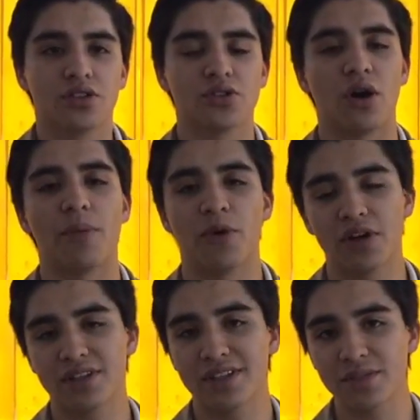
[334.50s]
To
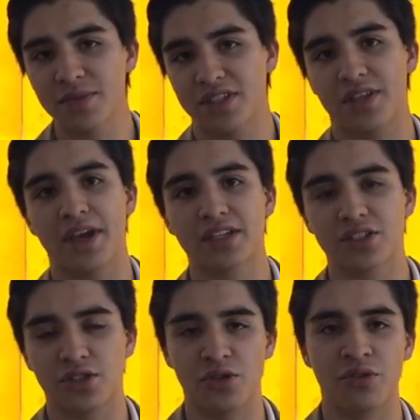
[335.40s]
avoid these mistakes,
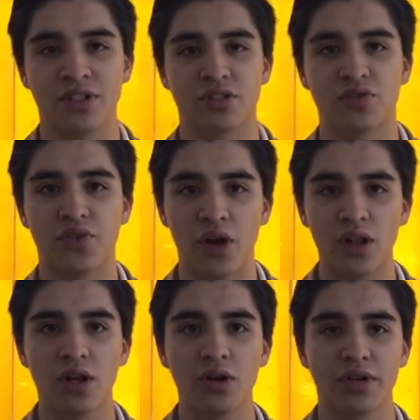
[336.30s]
you need to
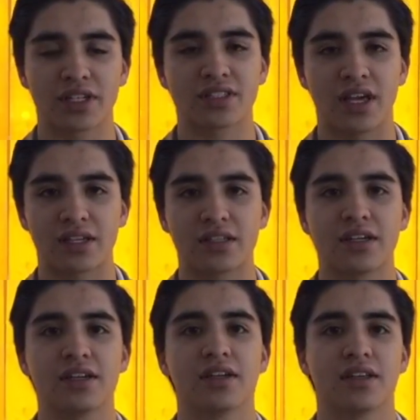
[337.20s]
follow
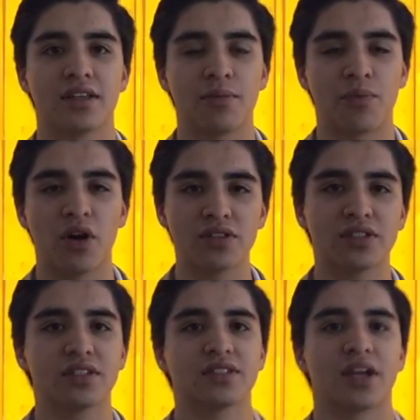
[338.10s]
exactly the
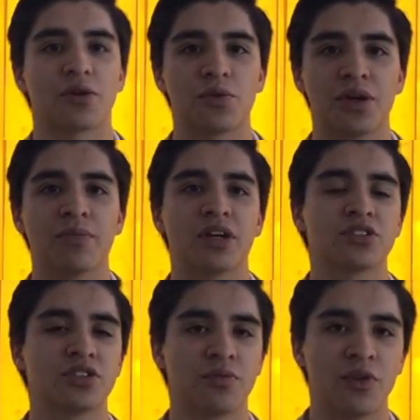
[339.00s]
process that we
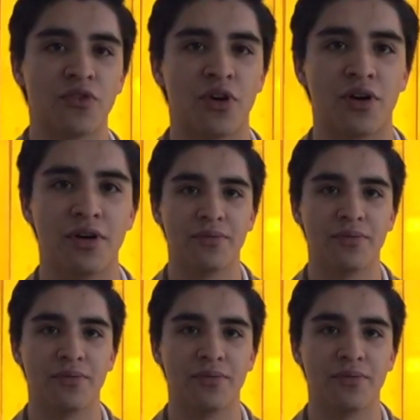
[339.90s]
mentioned before.